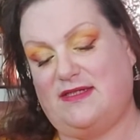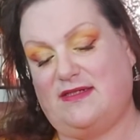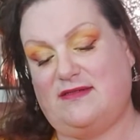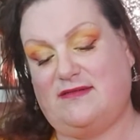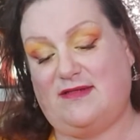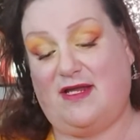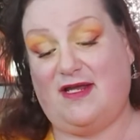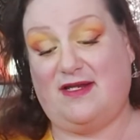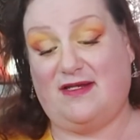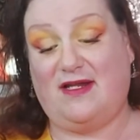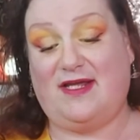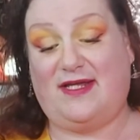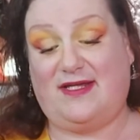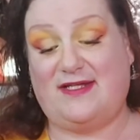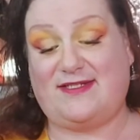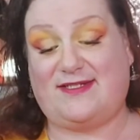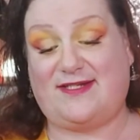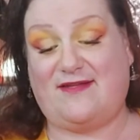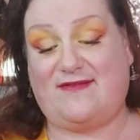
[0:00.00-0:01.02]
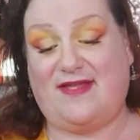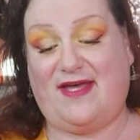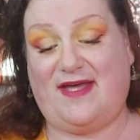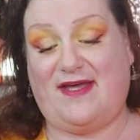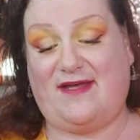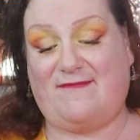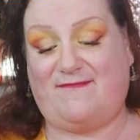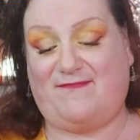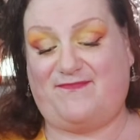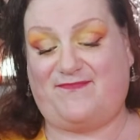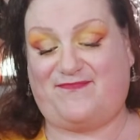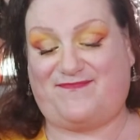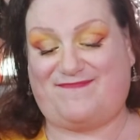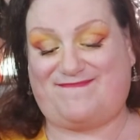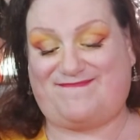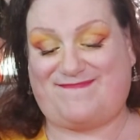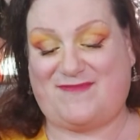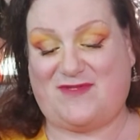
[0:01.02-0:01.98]
like it's done there,
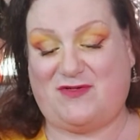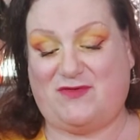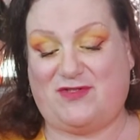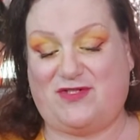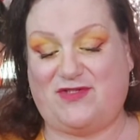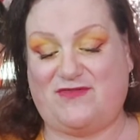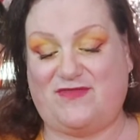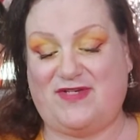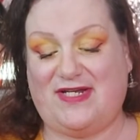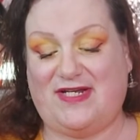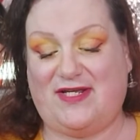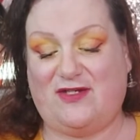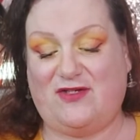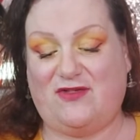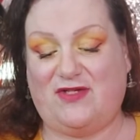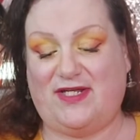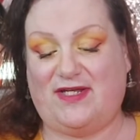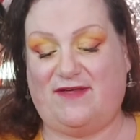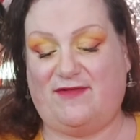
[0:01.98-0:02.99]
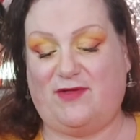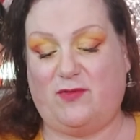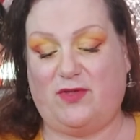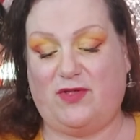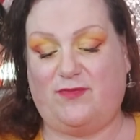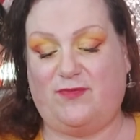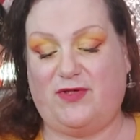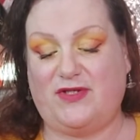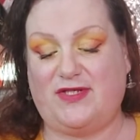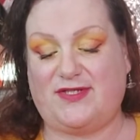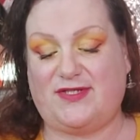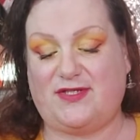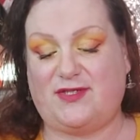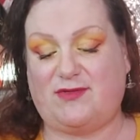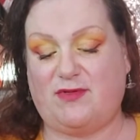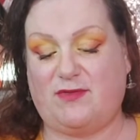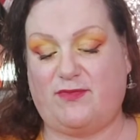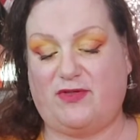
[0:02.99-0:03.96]
which is really annoying if you want to put this
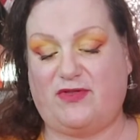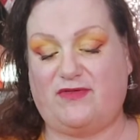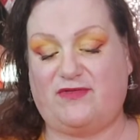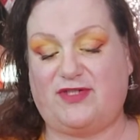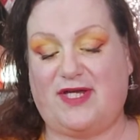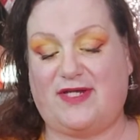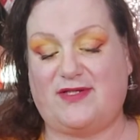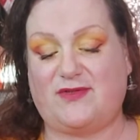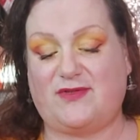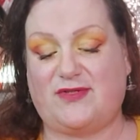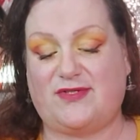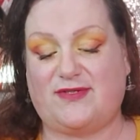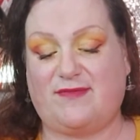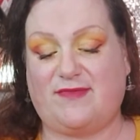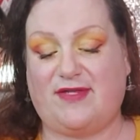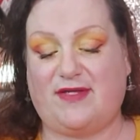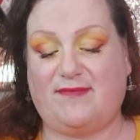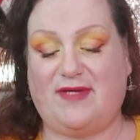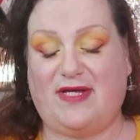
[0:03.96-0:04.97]
into a book of shadows or something.